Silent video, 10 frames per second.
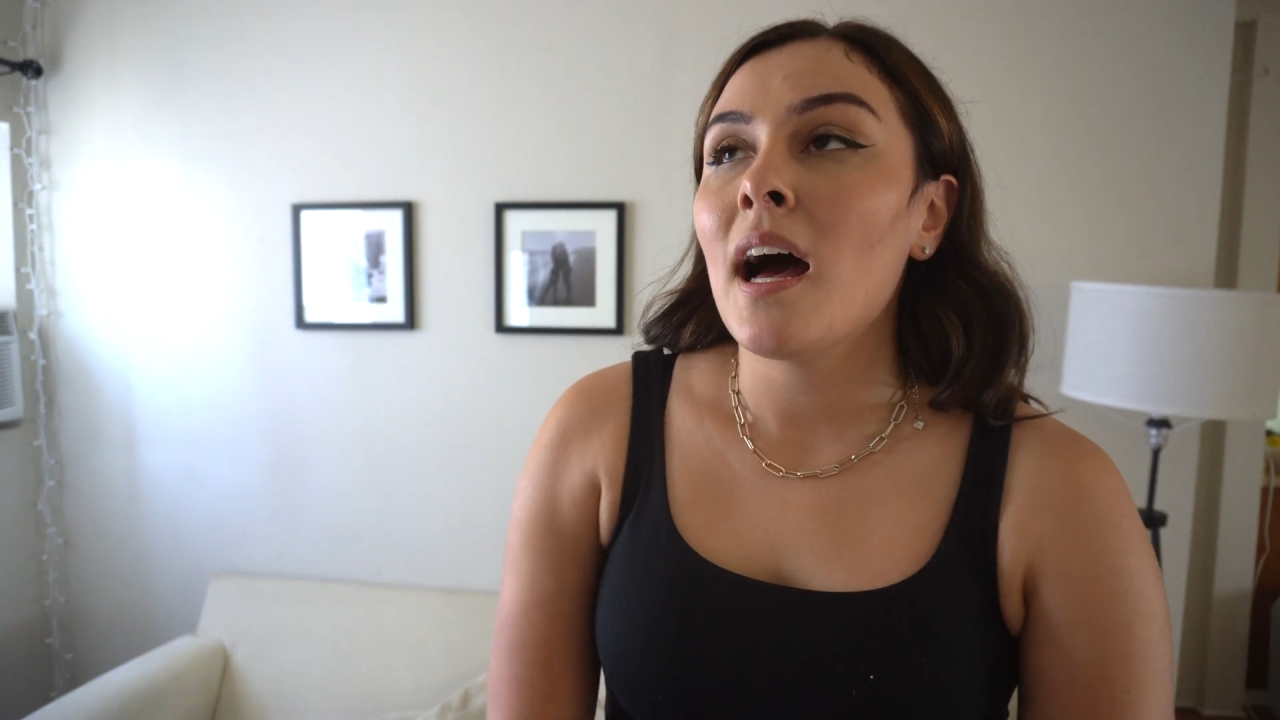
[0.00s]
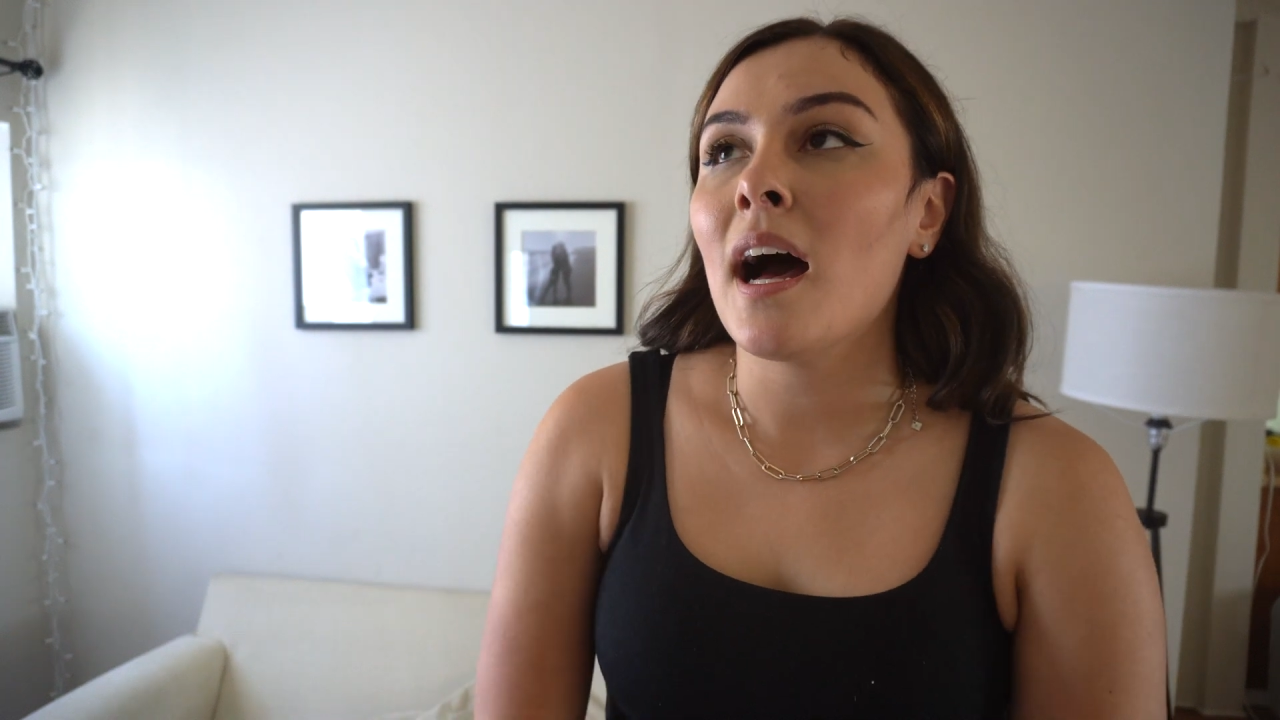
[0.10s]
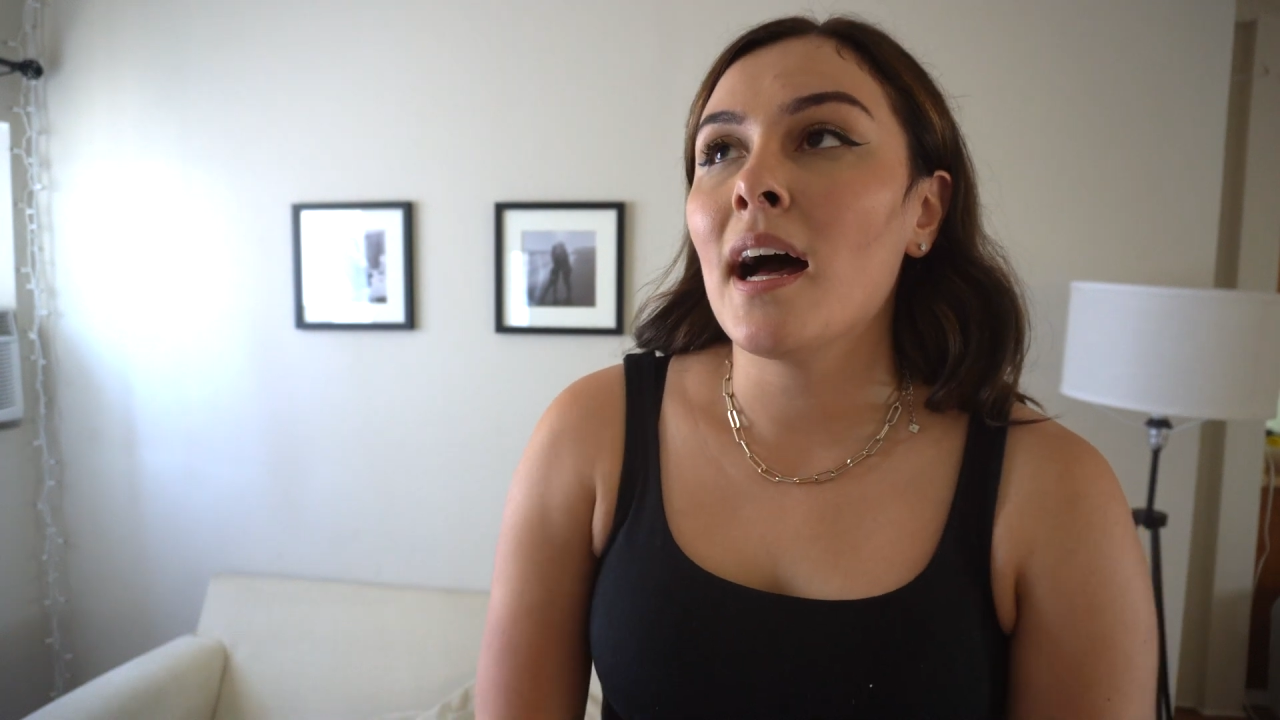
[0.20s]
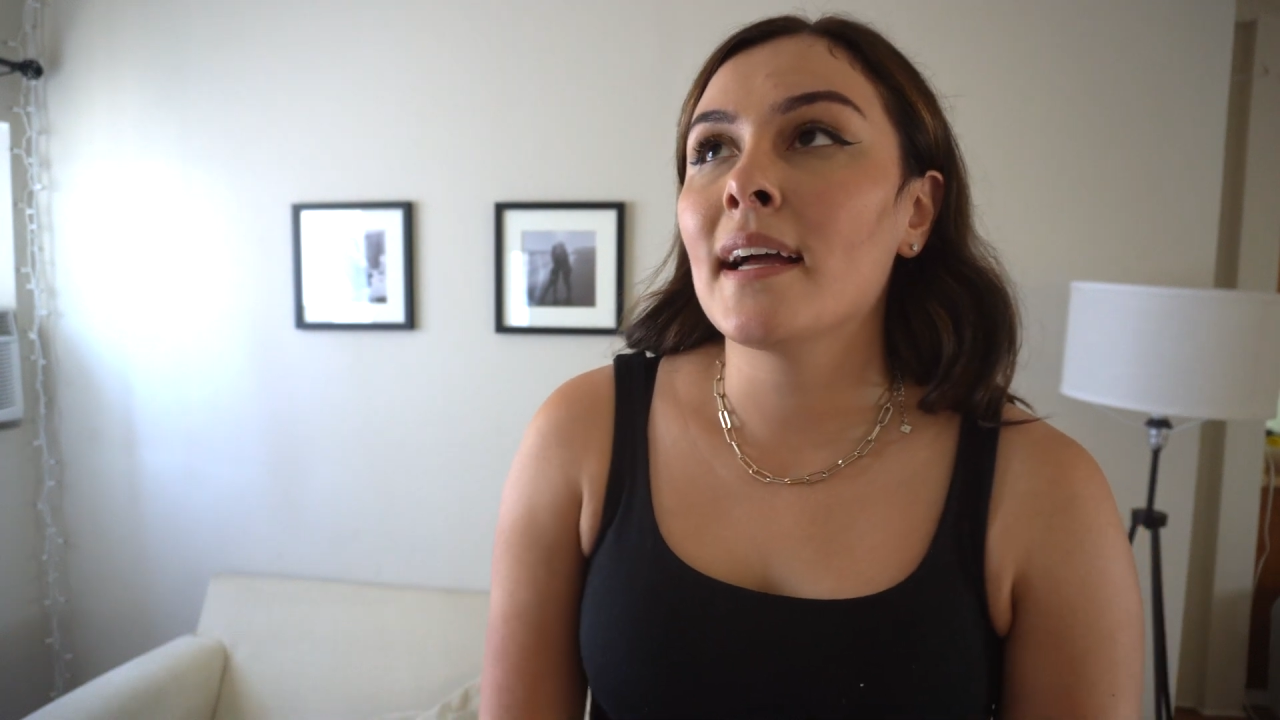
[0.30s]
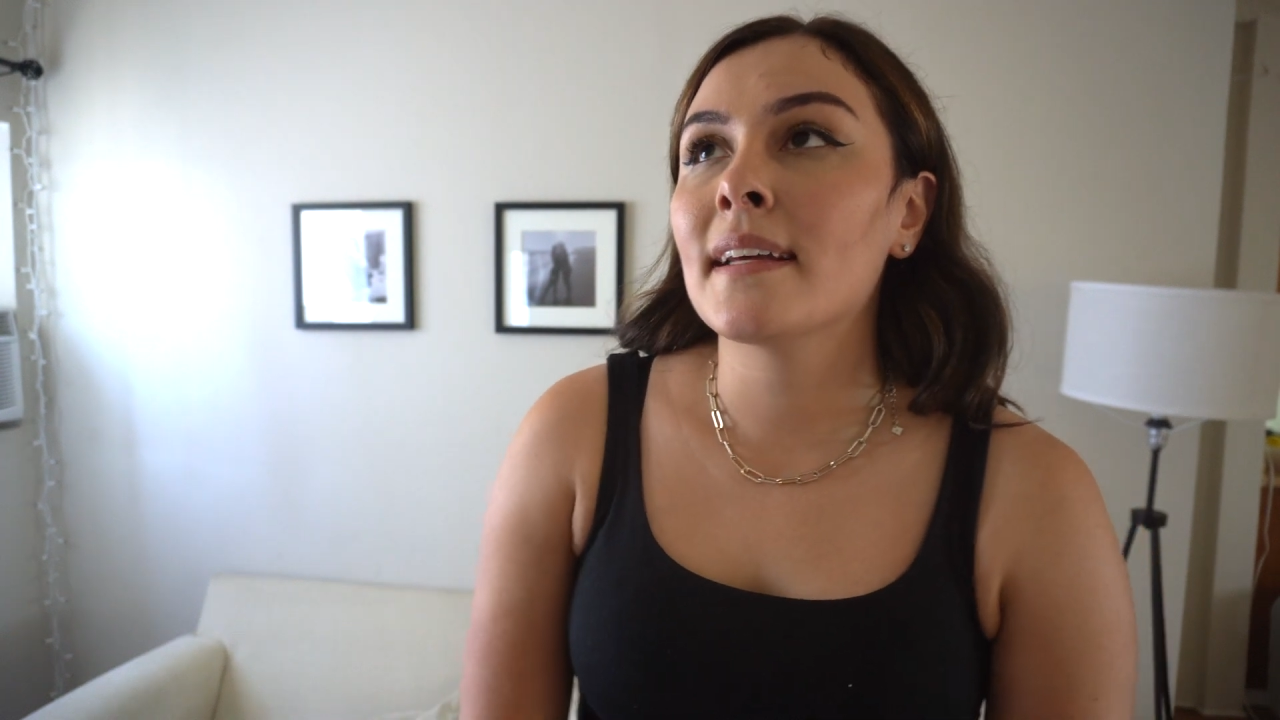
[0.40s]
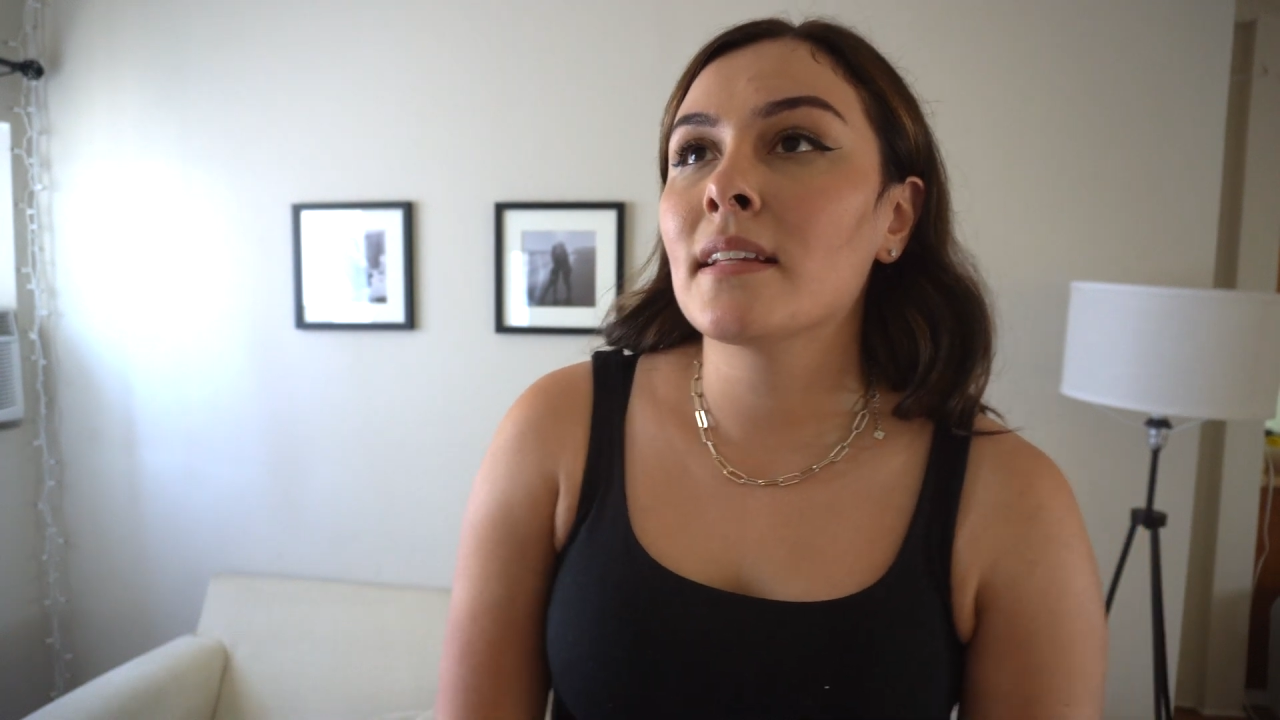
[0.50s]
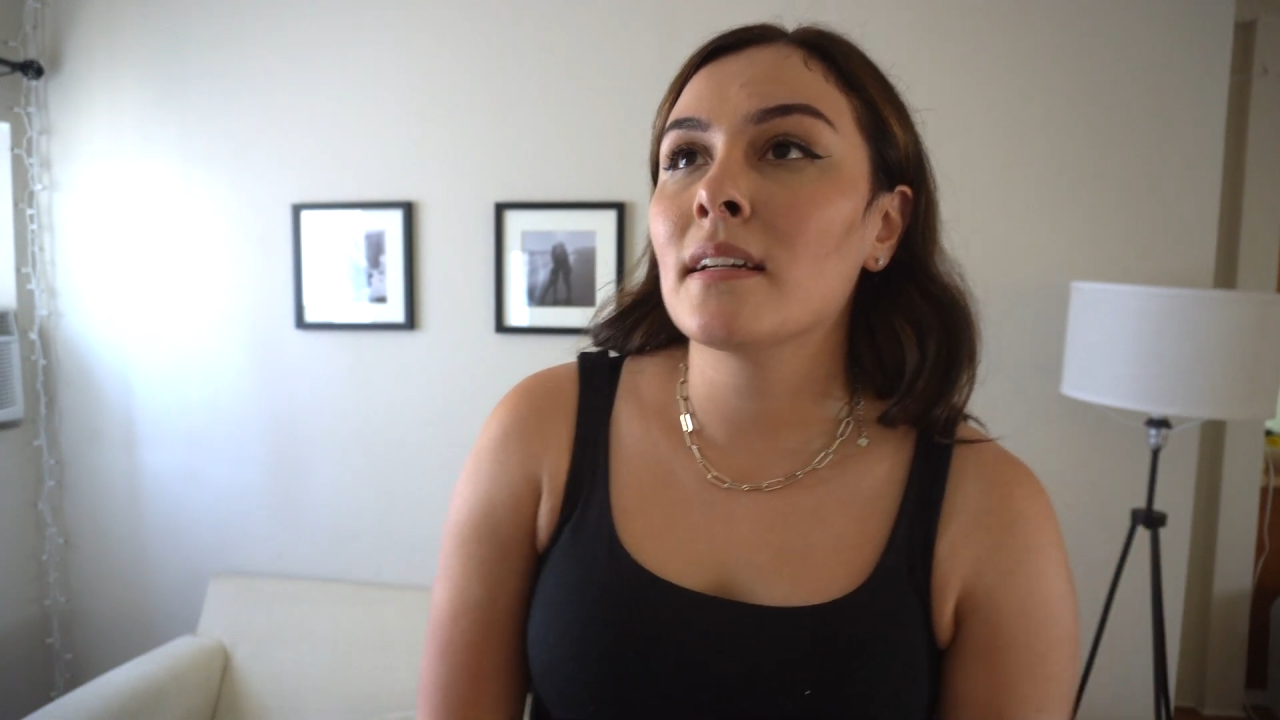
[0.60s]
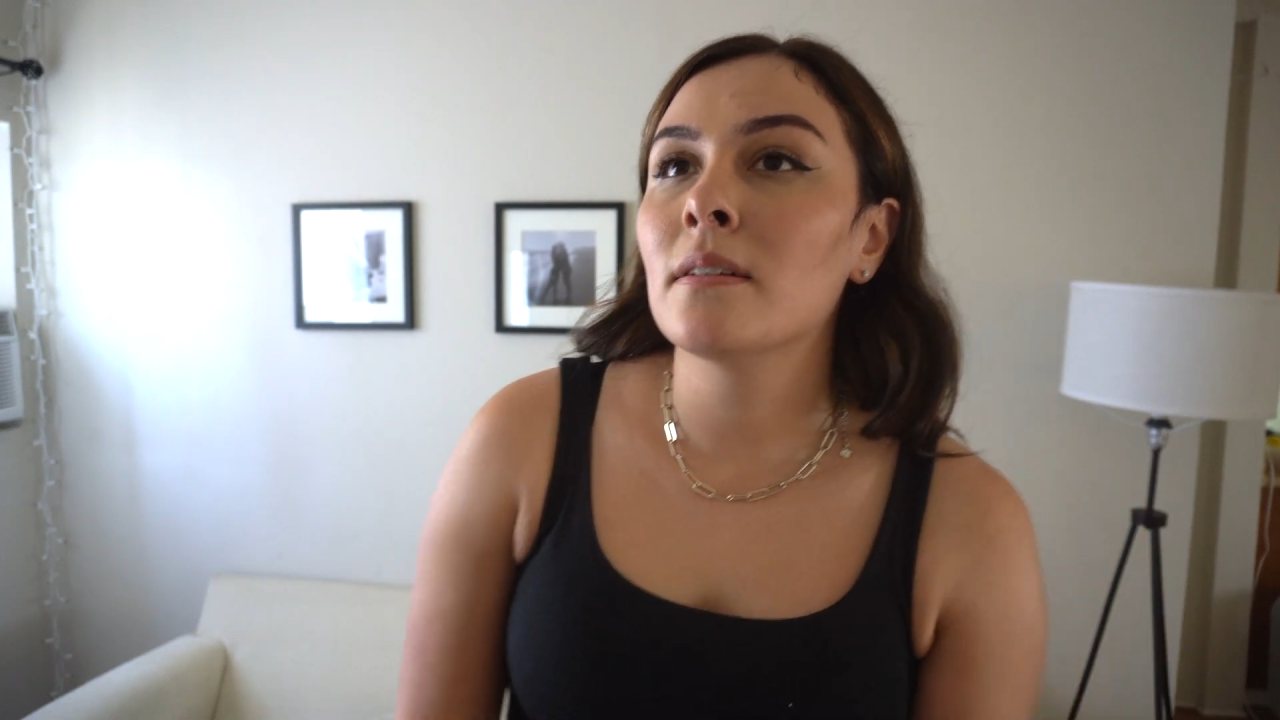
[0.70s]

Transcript: I thought